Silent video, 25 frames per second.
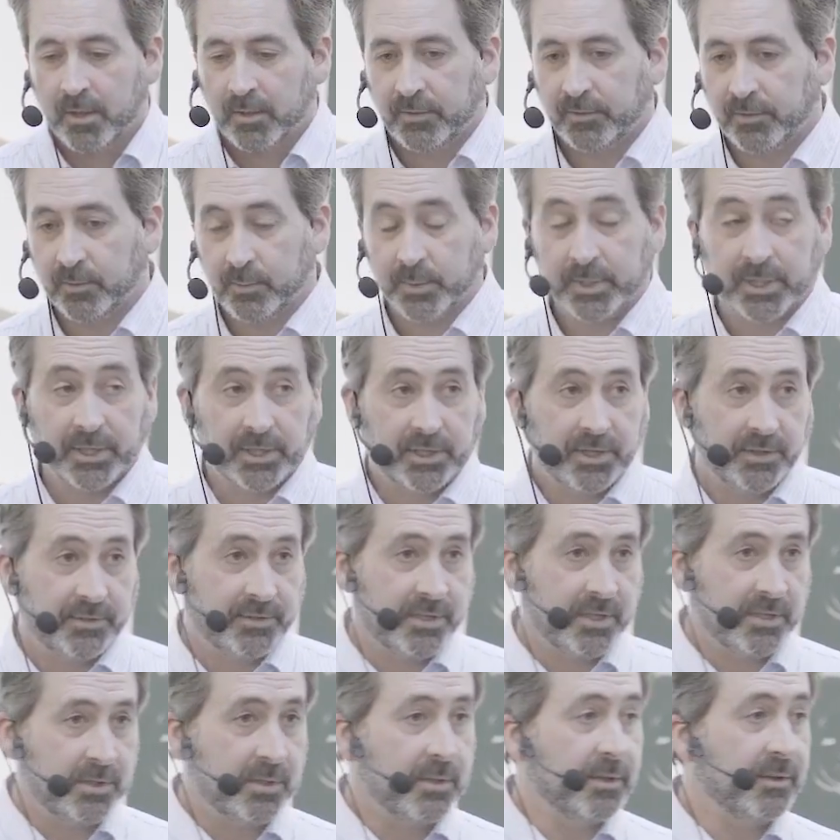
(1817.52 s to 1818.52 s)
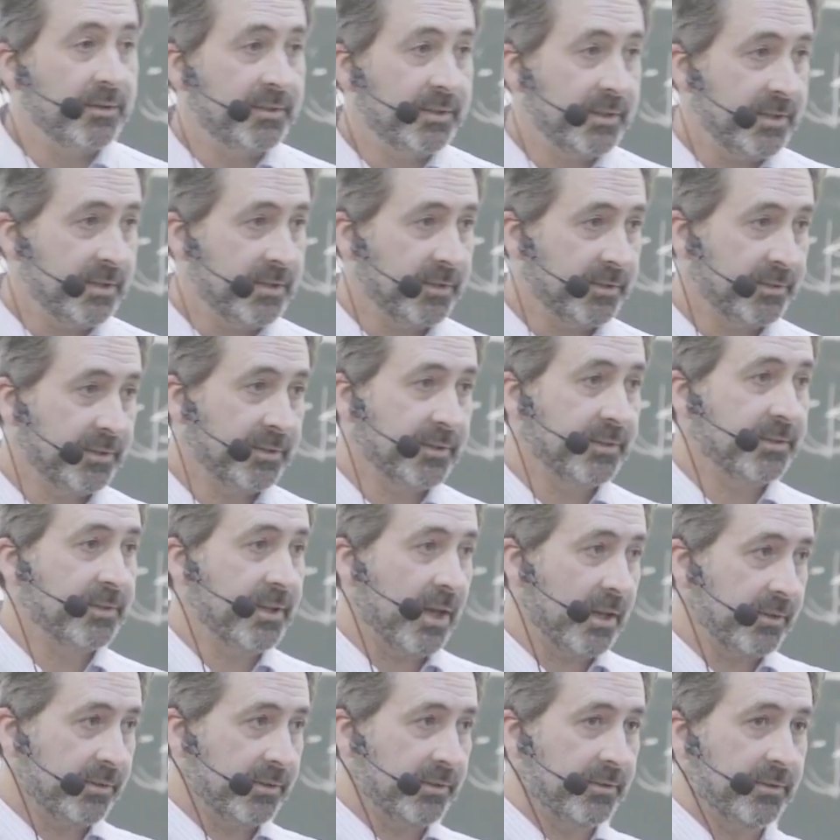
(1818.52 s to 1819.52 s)
So we can continue to see the
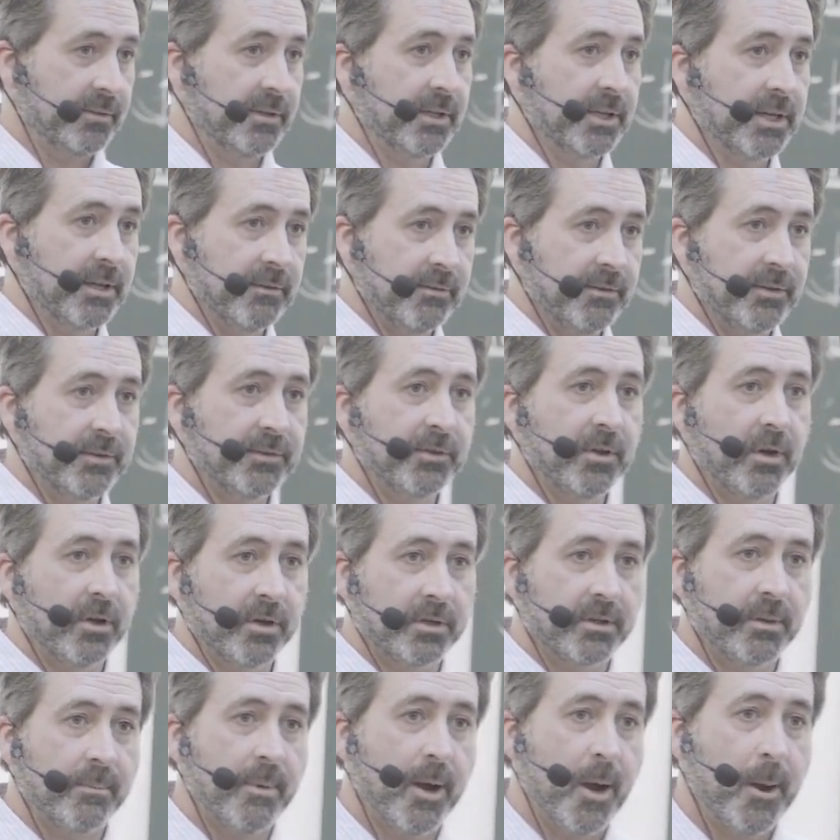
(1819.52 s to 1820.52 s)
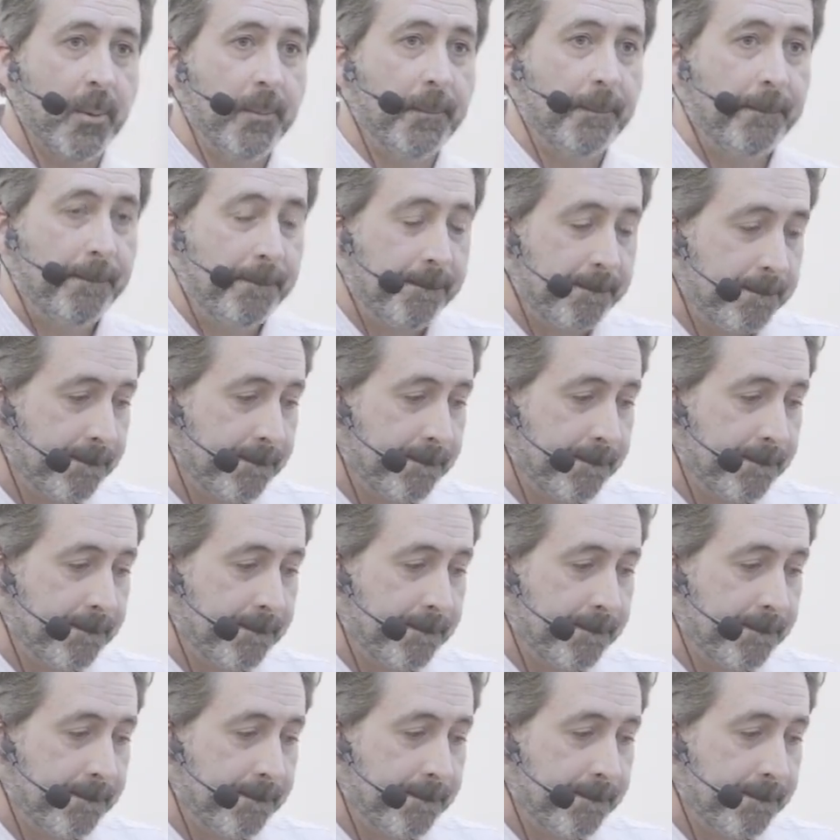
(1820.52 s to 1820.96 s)
successes like I've just talked about.